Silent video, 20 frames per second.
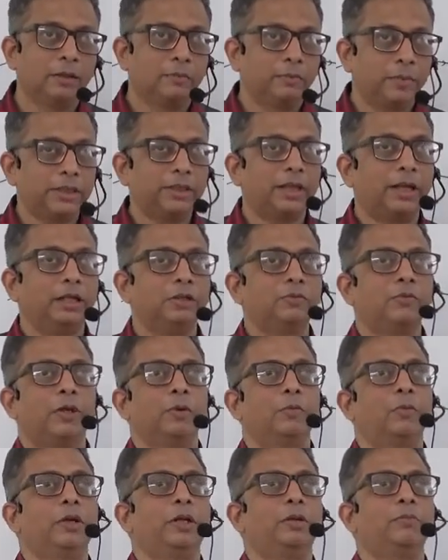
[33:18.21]
but there is
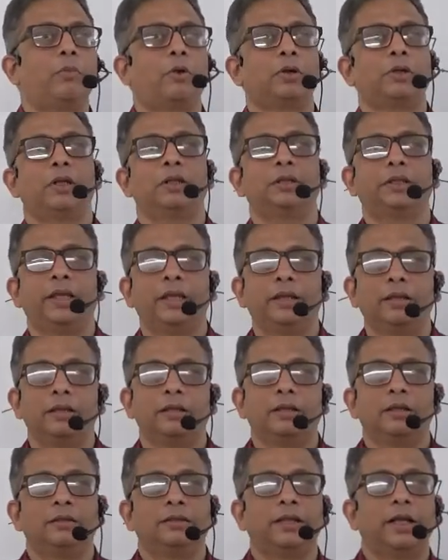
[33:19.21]
one more important
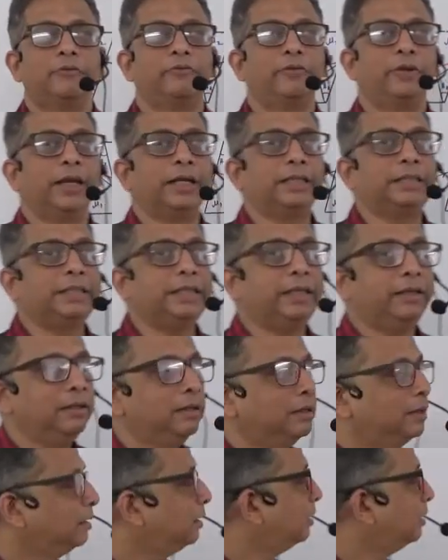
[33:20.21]
thing that we had seen,